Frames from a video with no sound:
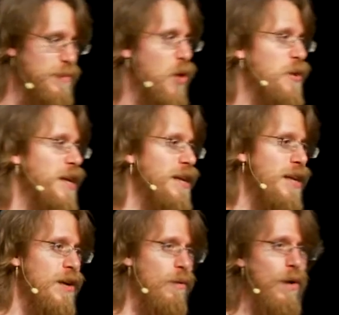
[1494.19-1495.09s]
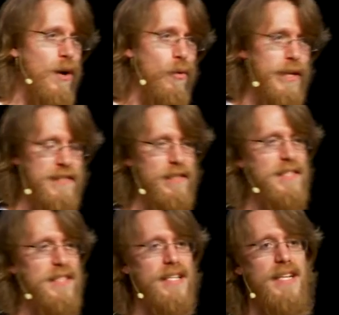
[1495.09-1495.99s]
coding while we
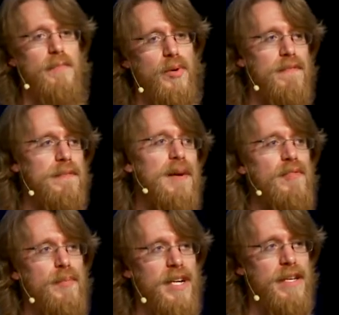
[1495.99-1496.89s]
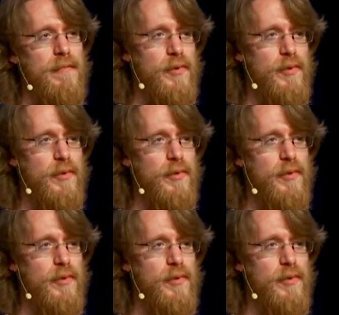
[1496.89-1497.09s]
solicited input from everybody.